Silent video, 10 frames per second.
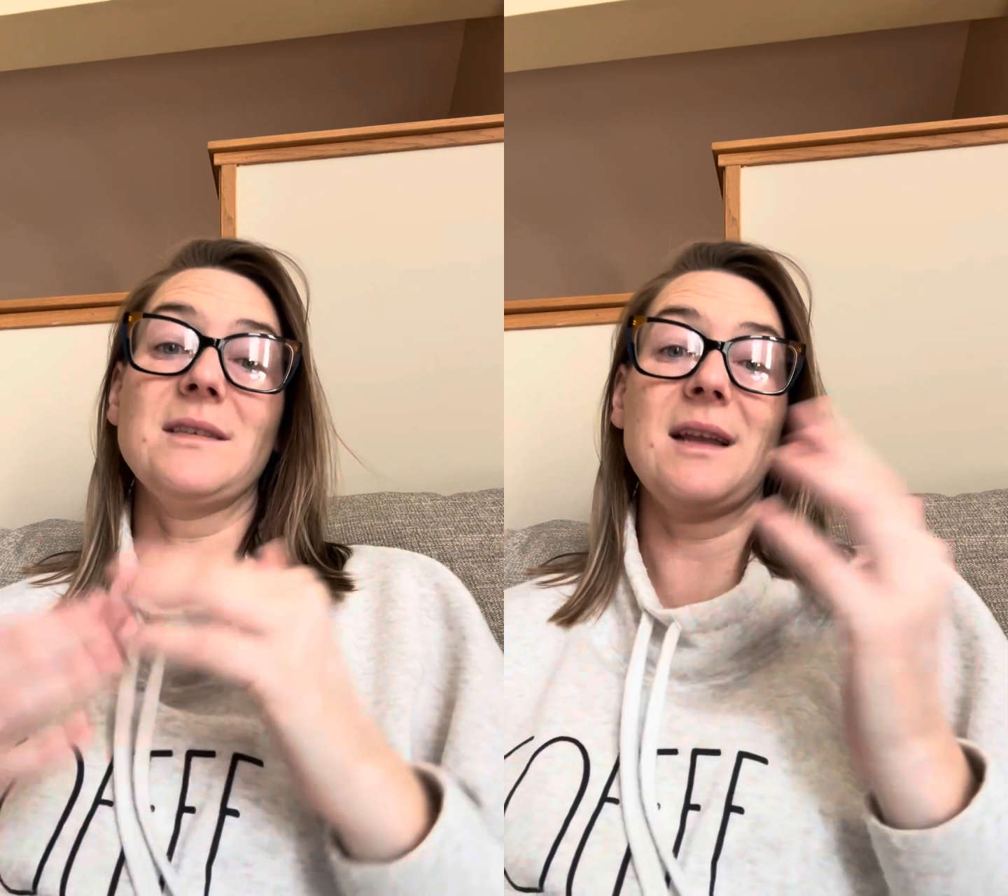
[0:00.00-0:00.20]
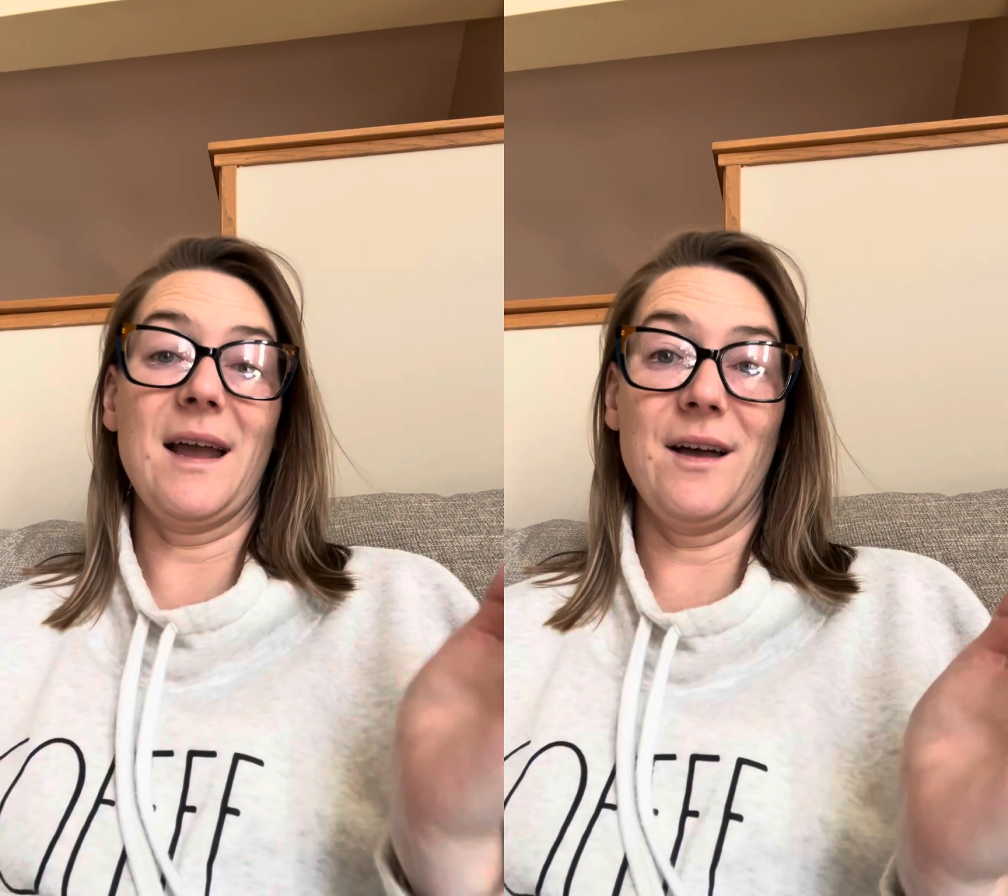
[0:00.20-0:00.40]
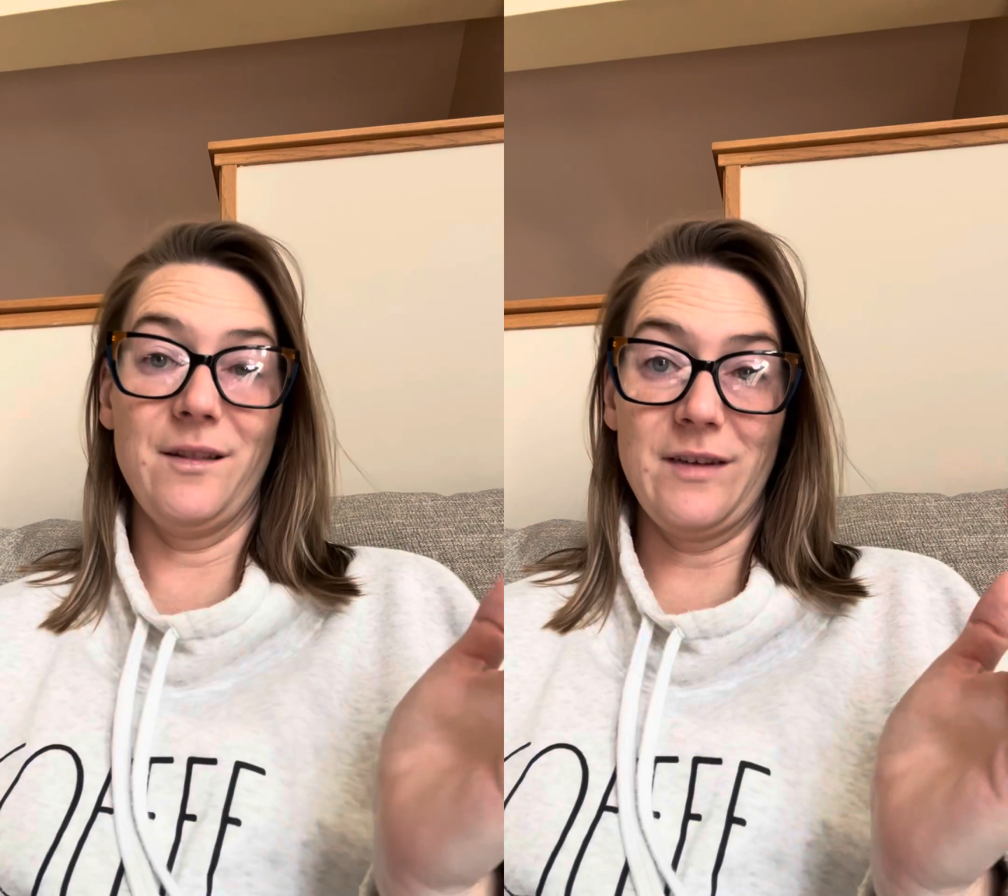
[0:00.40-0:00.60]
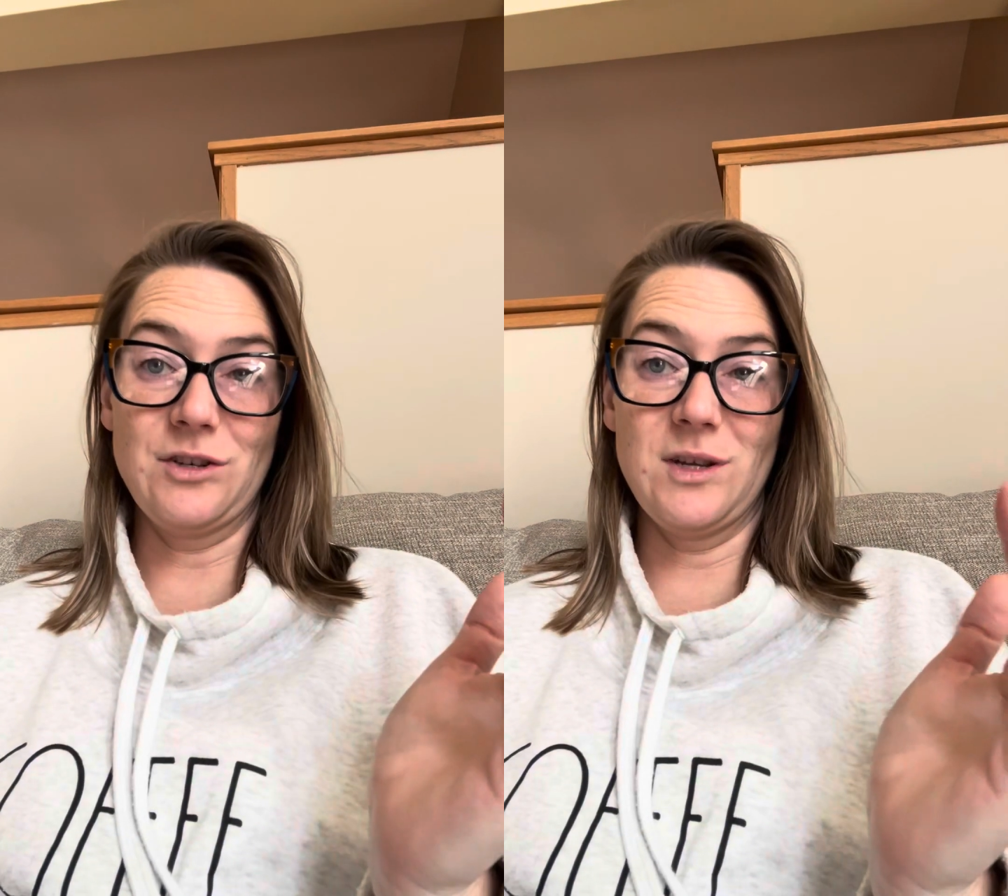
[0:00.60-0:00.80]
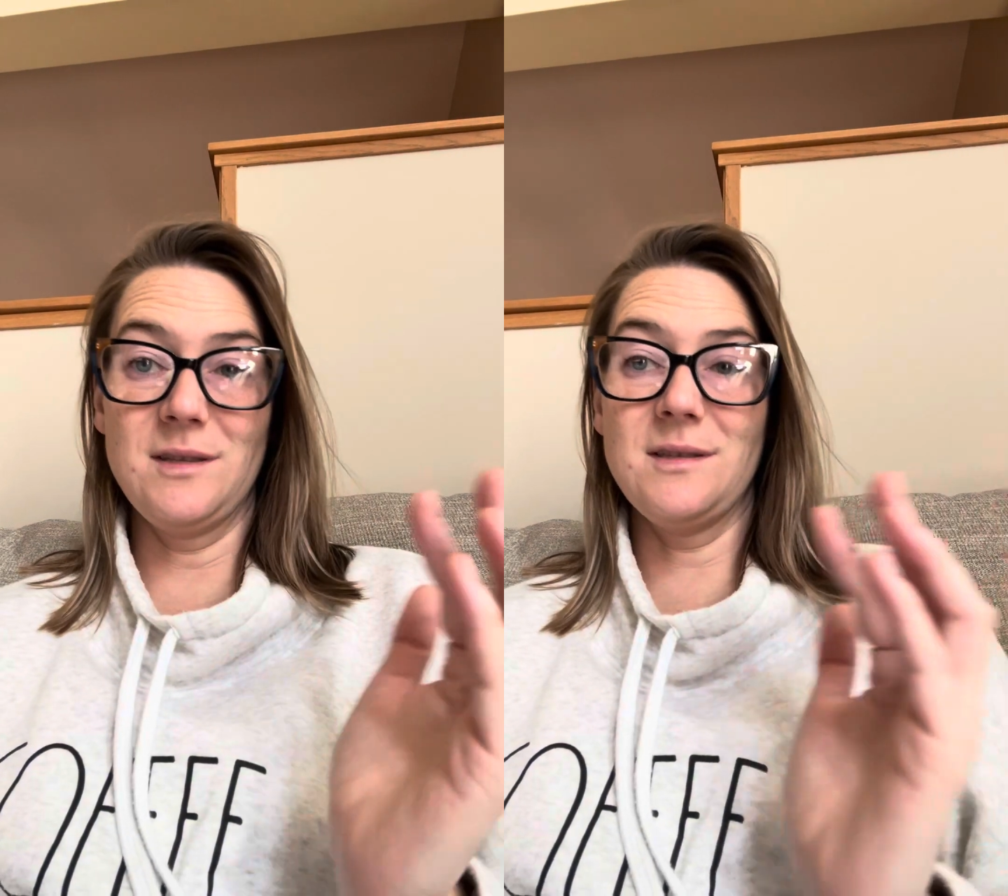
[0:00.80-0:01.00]
in high
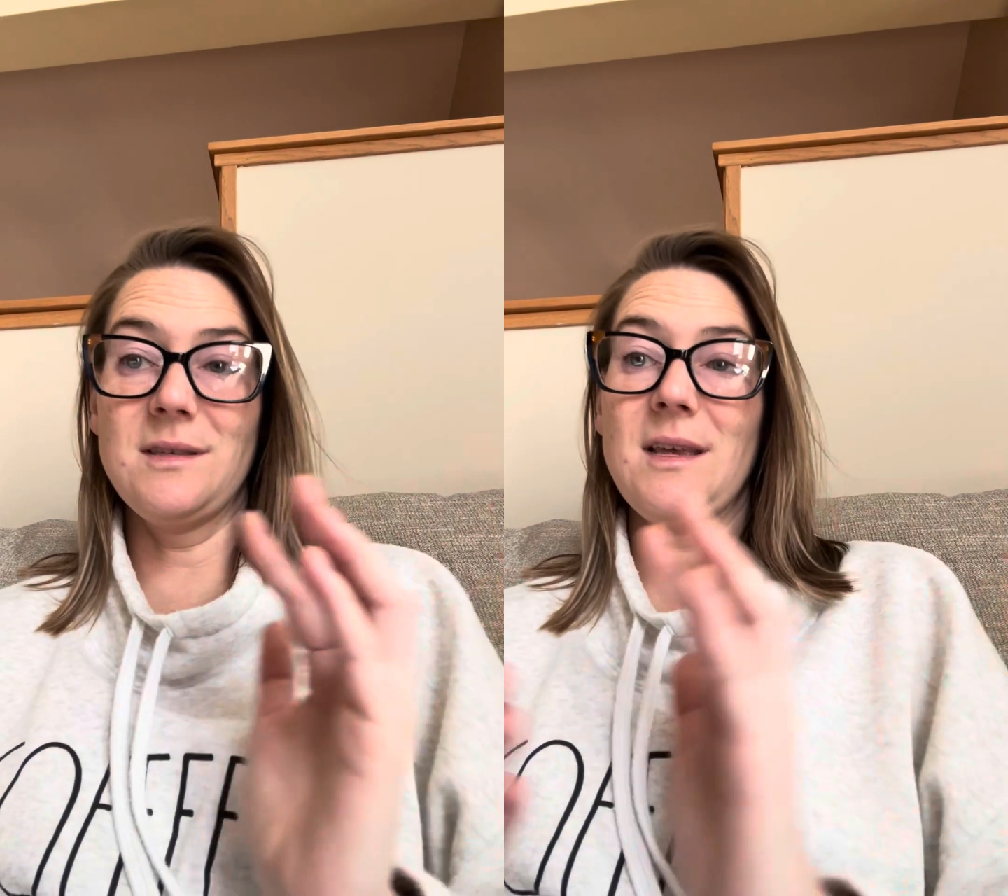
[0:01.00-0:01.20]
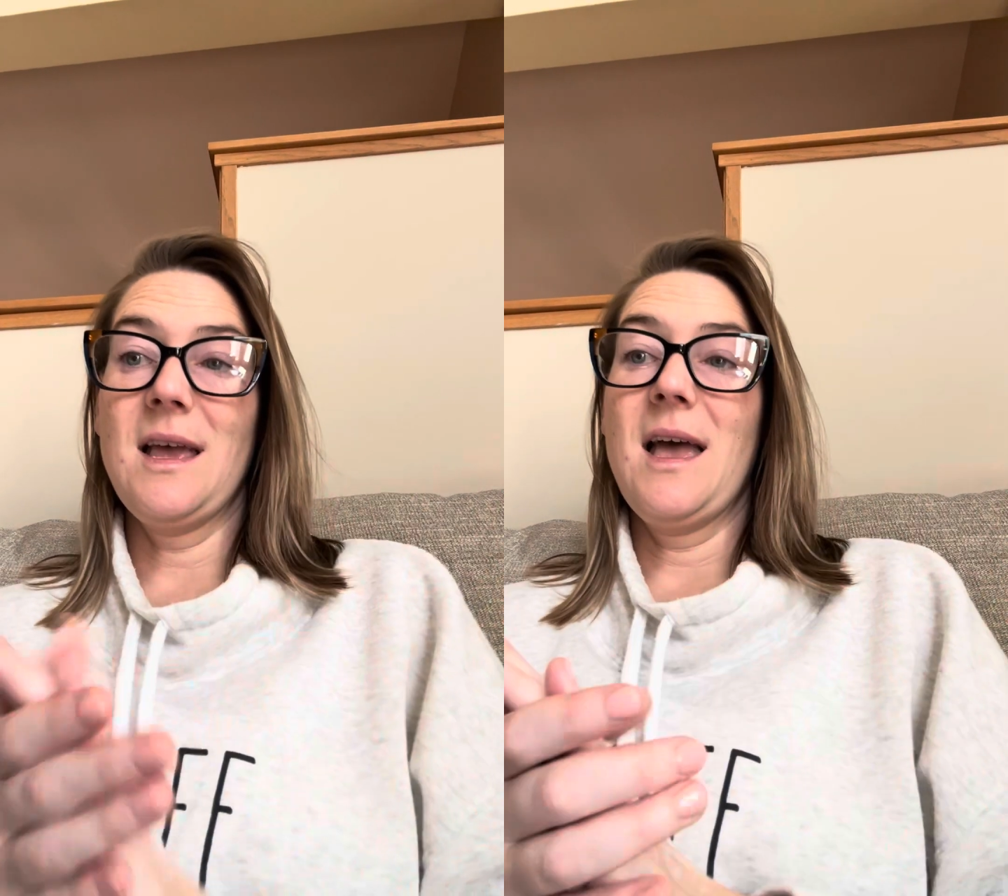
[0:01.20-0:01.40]
elevations.